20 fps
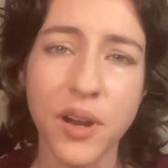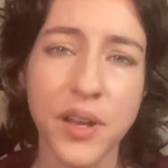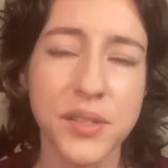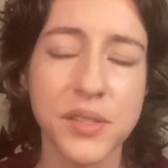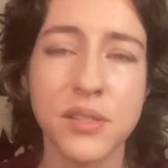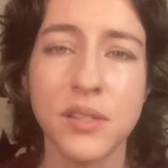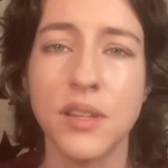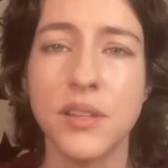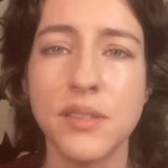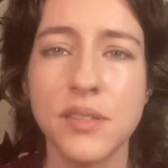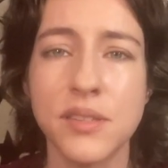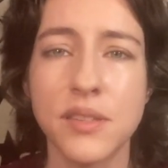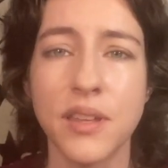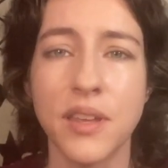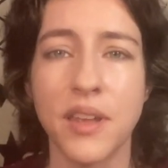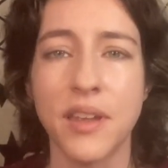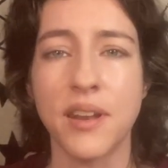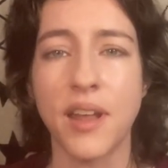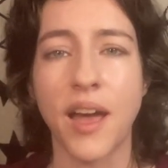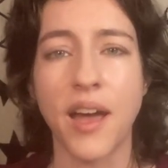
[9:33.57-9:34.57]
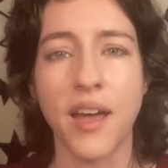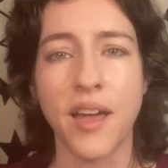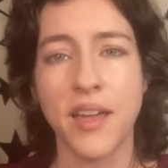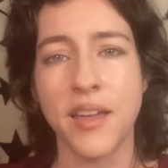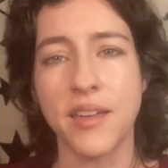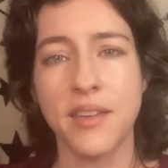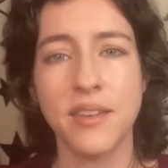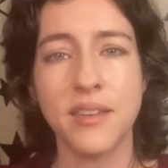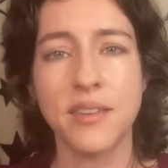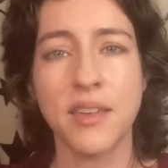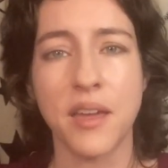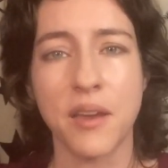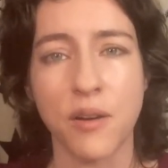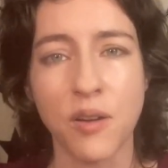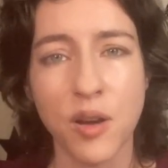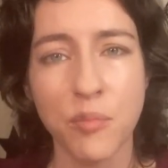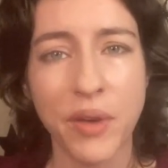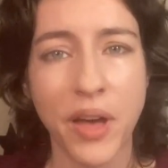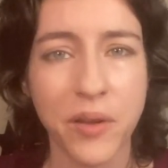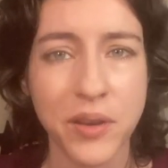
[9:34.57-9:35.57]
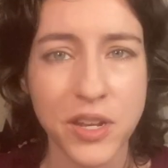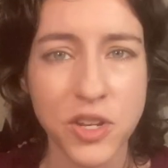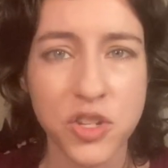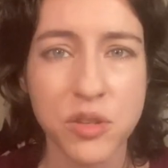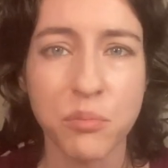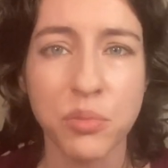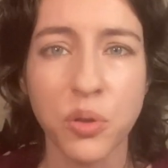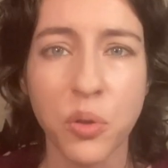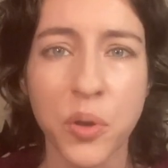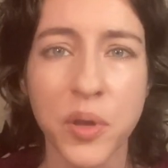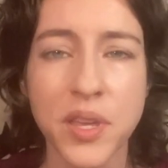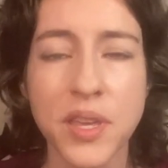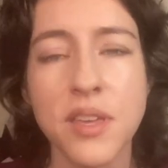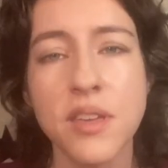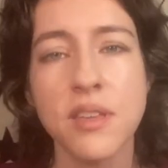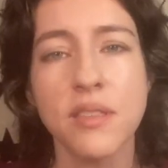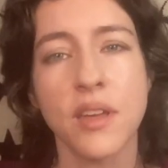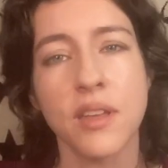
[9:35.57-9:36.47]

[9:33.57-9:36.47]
a sense that I care about each employee,